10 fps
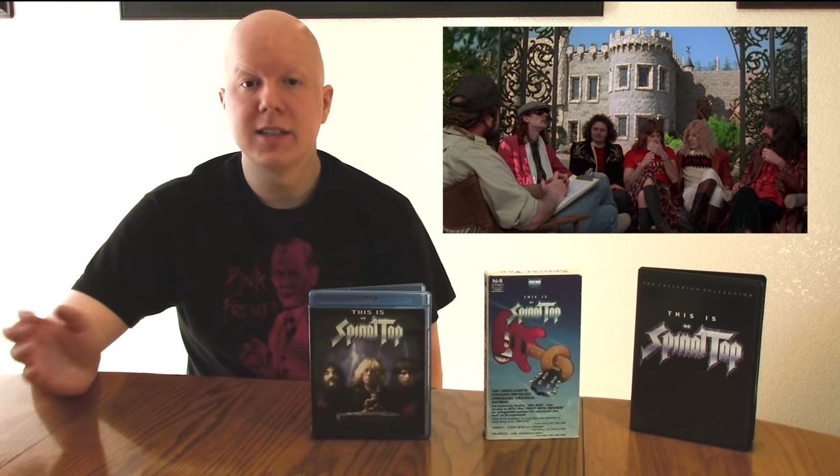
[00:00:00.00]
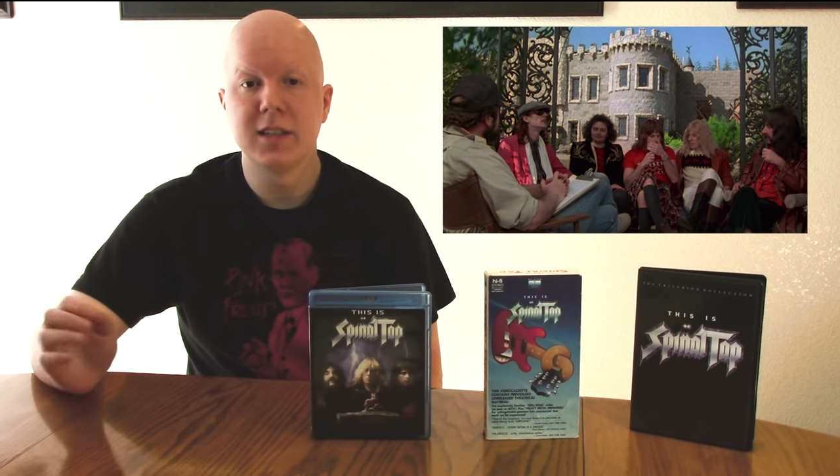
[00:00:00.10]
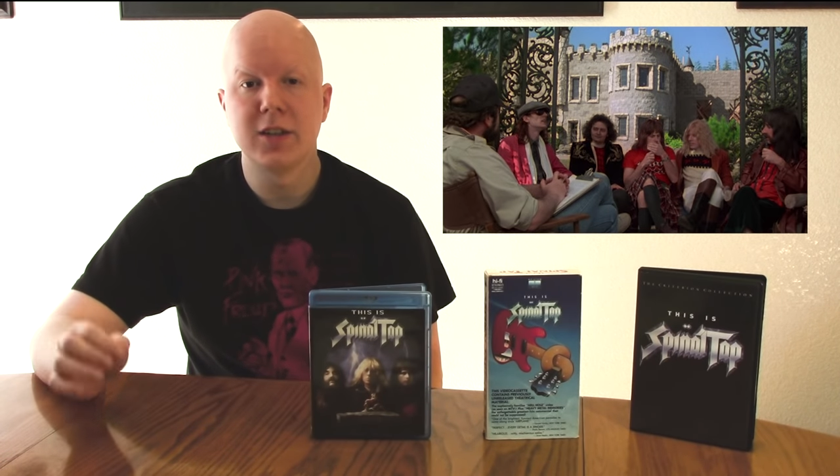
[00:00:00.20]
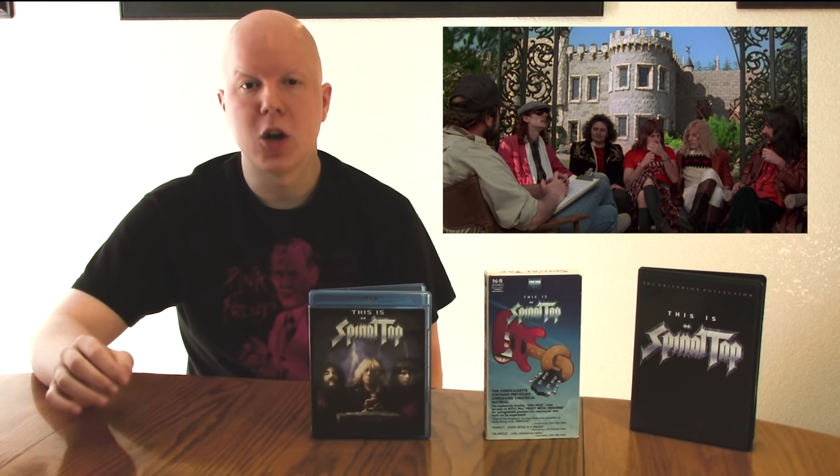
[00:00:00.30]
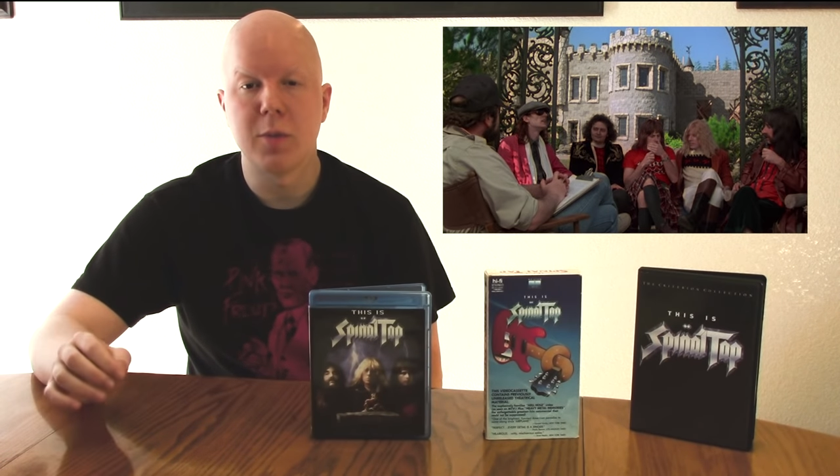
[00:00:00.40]

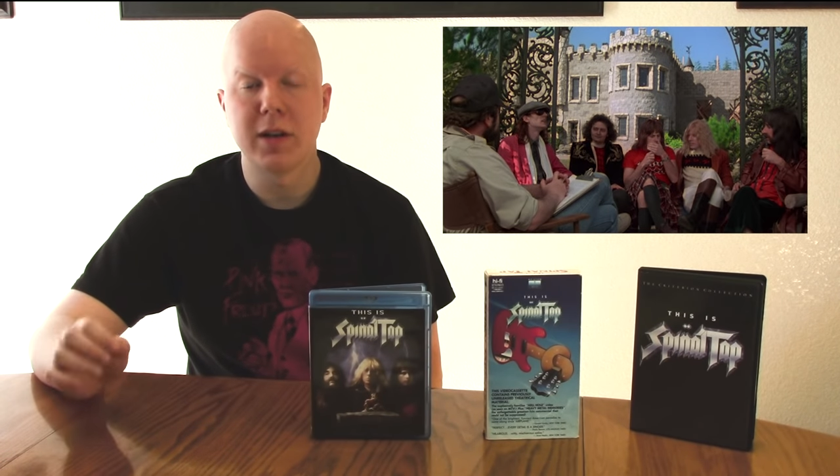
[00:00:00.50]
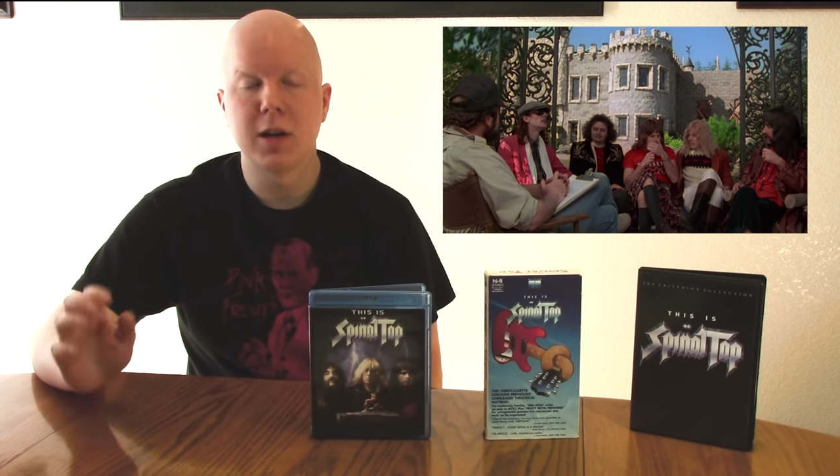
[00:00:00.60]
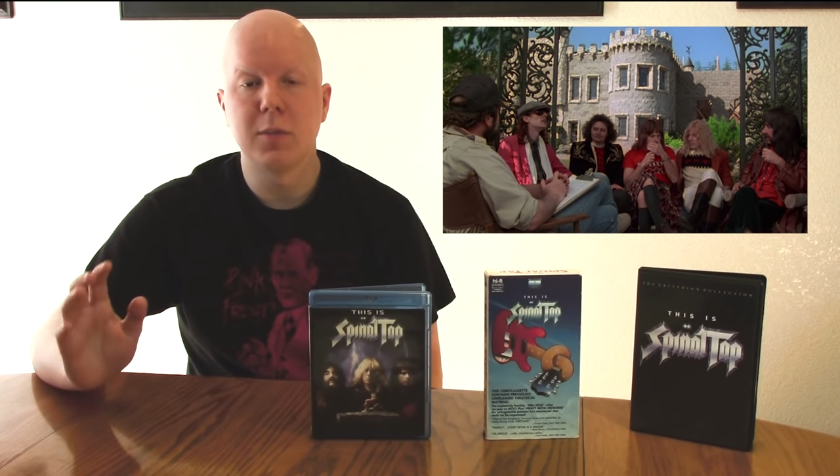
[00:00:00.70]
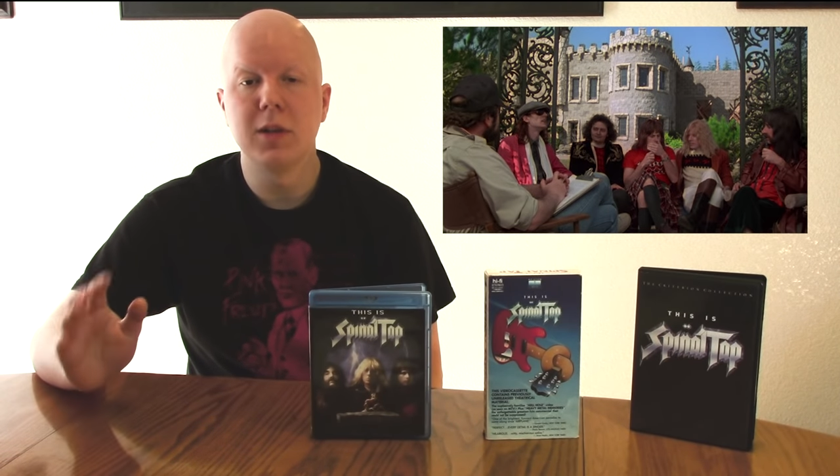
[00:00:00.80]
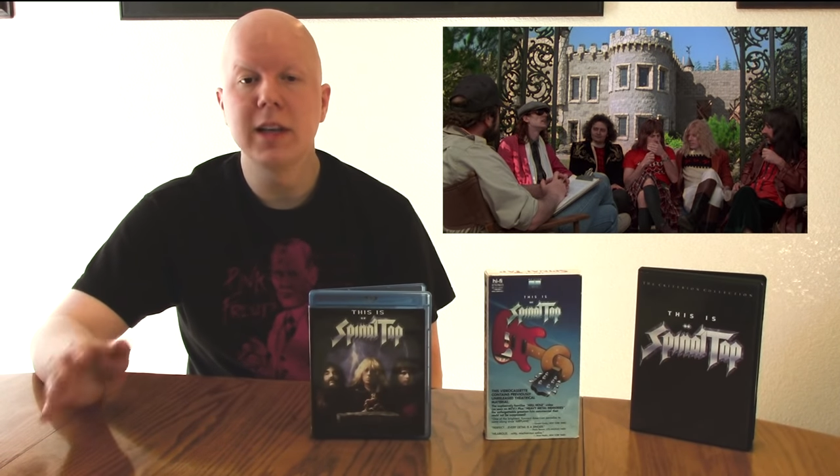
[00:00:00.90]
determined
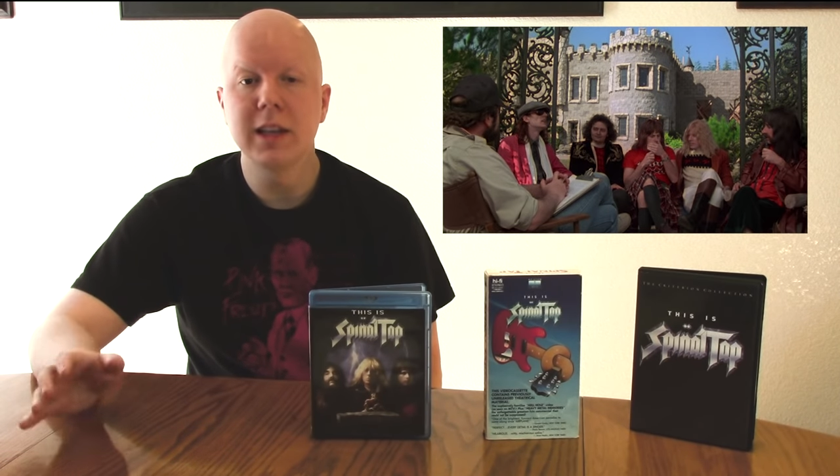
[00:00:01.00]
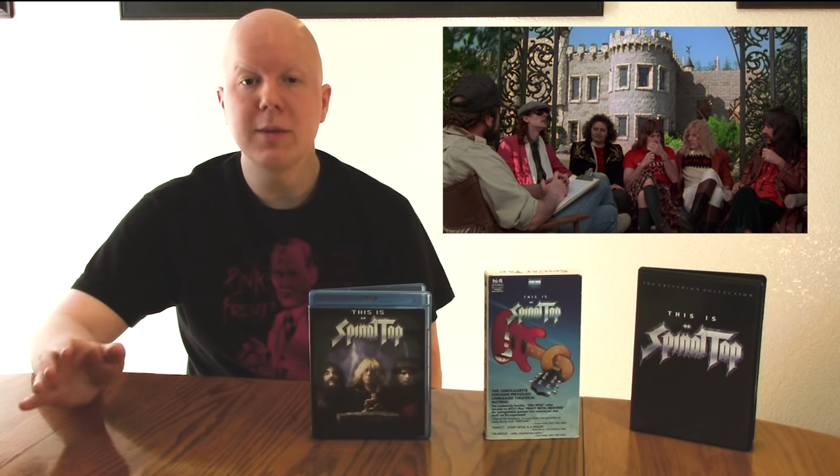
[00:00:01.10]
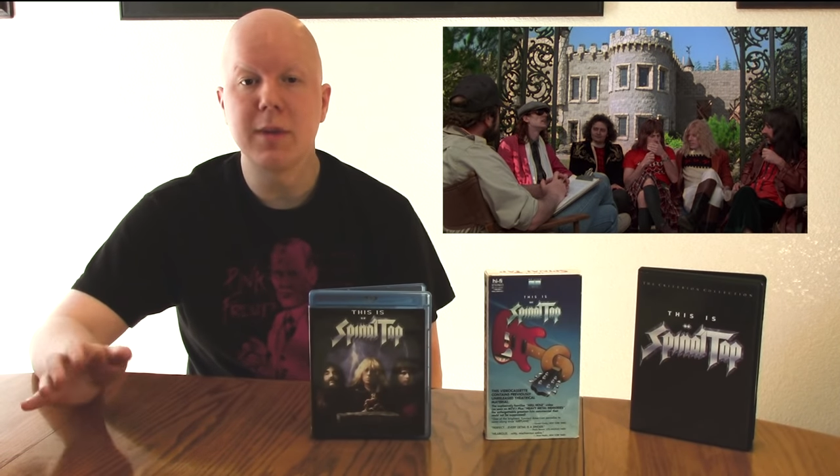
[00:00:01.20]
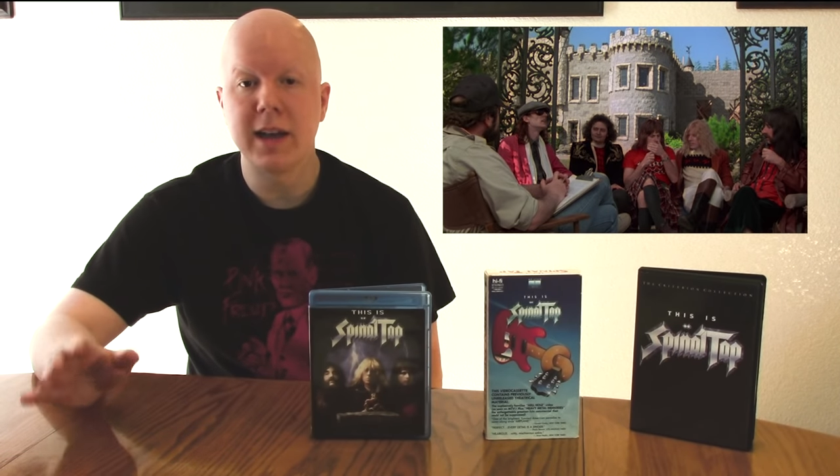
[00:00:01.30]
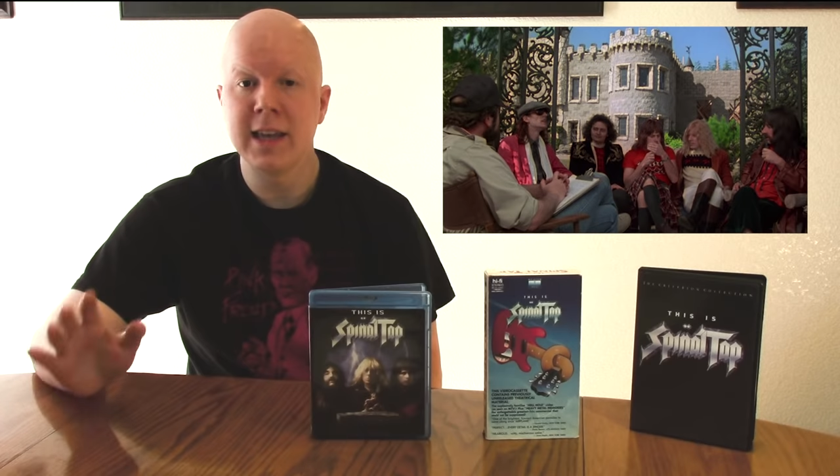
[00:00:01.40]
completely
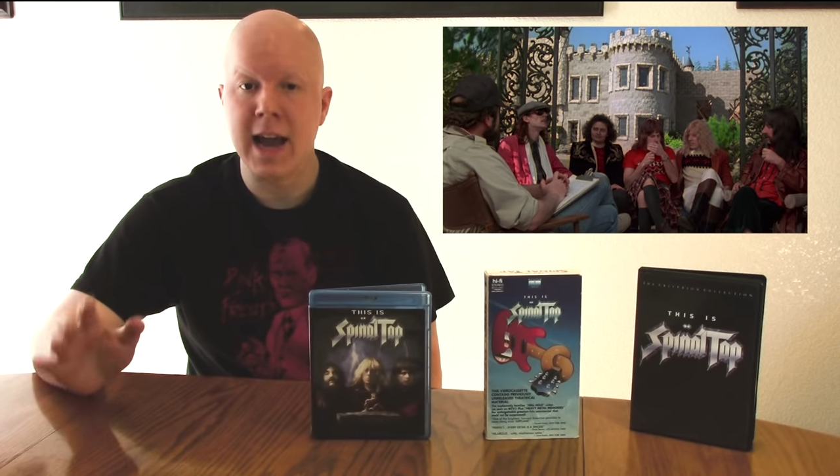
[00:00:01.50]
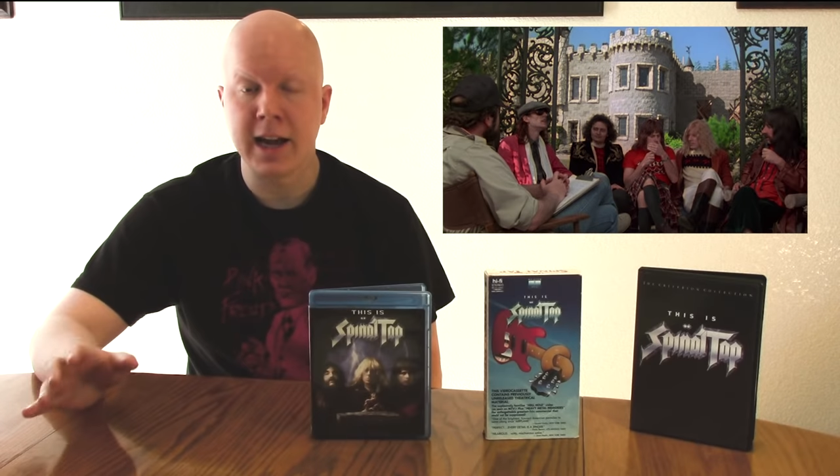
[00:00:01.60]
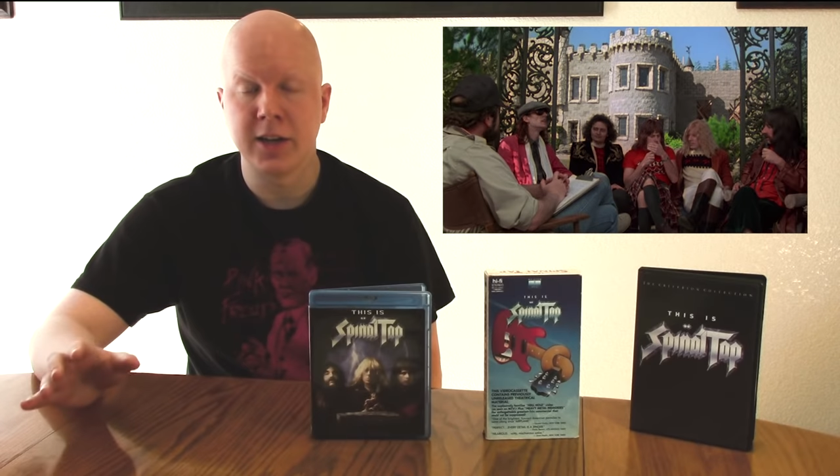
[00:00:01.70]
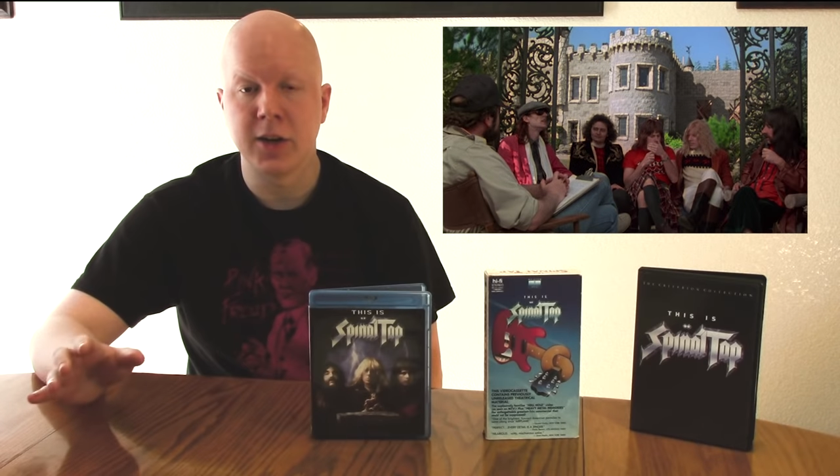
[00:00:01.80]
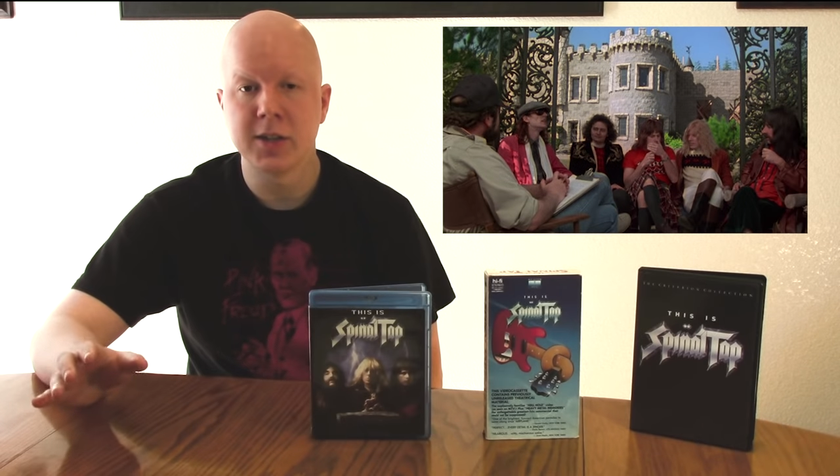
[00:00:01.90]
by the
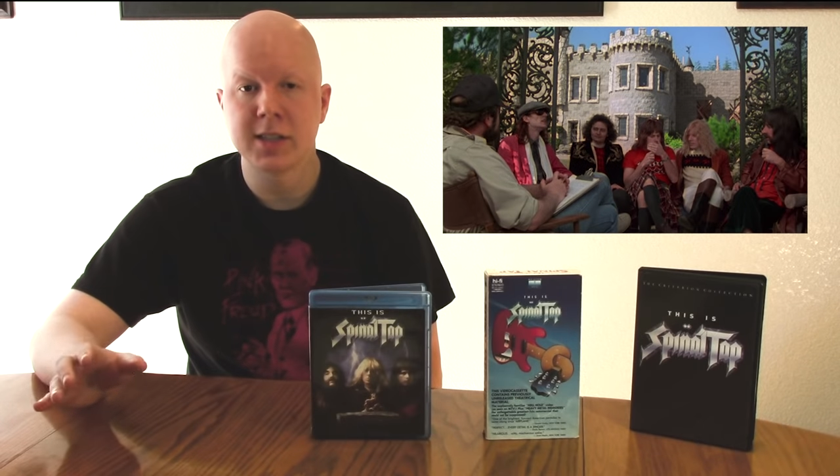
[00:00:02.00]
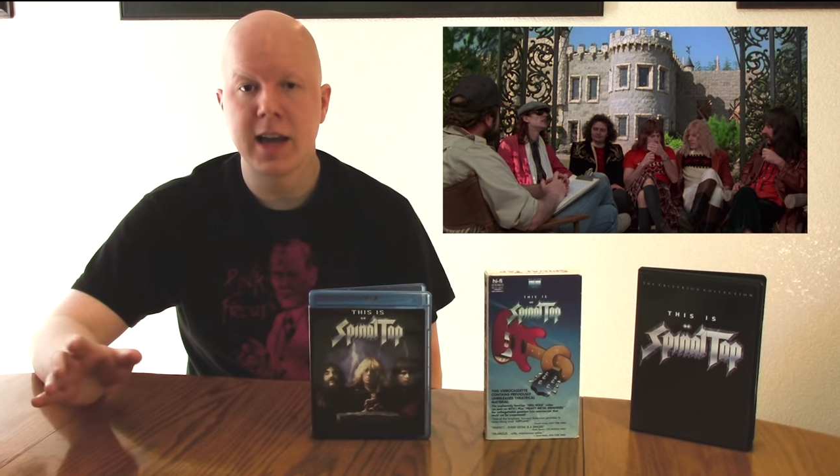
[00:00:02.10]
actors